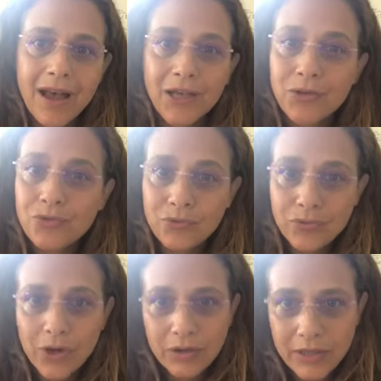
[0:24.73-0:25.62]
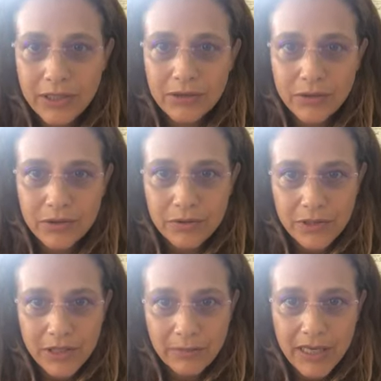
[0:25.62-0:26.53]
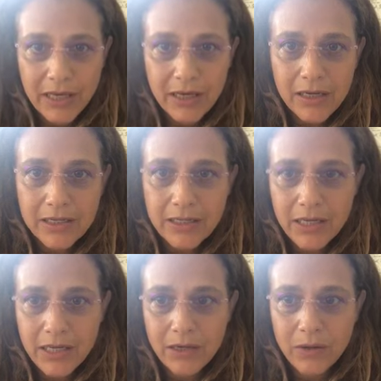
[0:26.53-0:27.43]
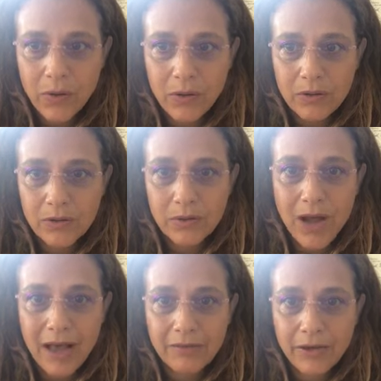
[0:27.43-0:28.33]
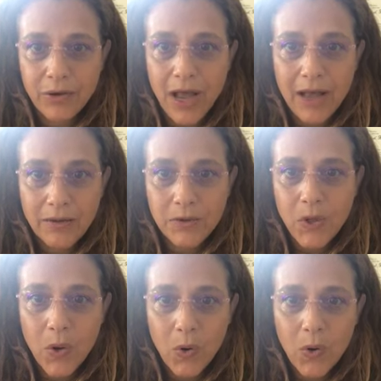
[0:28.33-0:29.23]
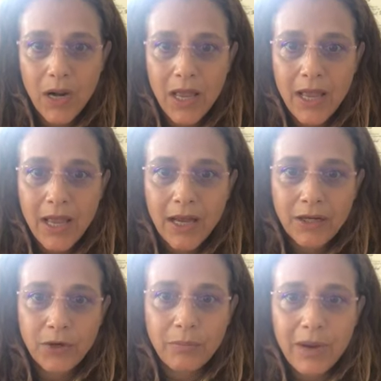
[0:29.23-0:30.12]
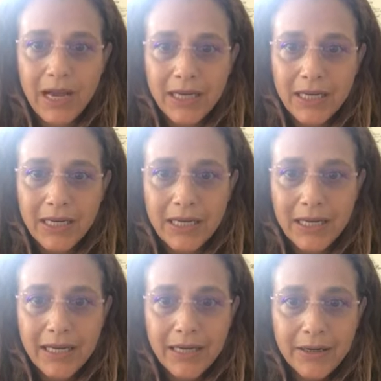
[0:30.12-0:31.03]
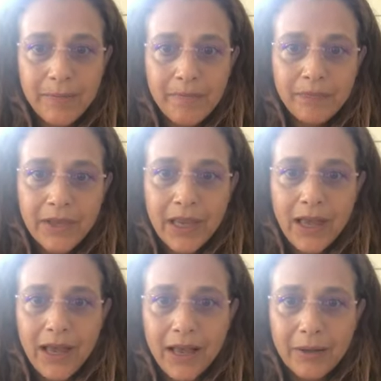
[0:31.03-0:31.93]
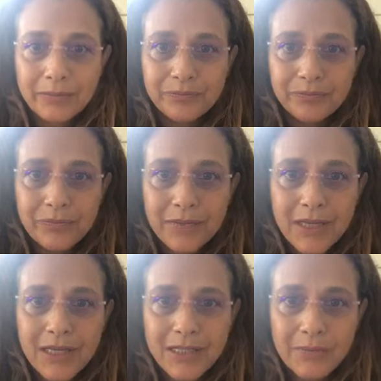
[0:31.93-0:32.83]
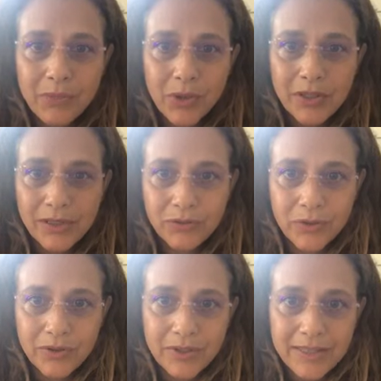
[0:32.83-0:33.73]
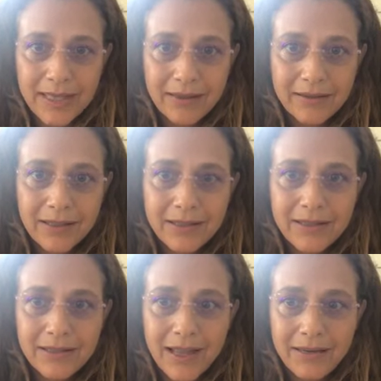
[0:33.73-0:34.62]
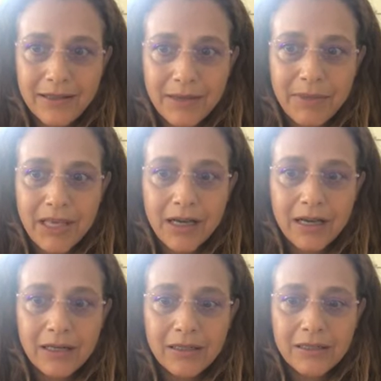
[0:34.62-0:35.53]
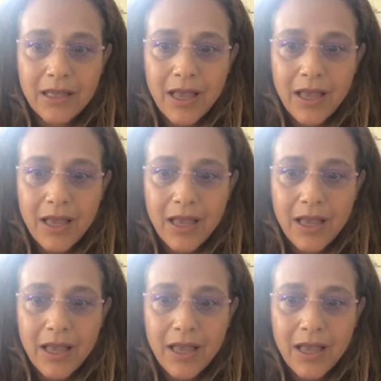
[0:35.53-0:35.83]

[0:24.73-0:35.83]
You do not need to use chemicals in order to have your household and your body clean. It is important to understand this, that chemicals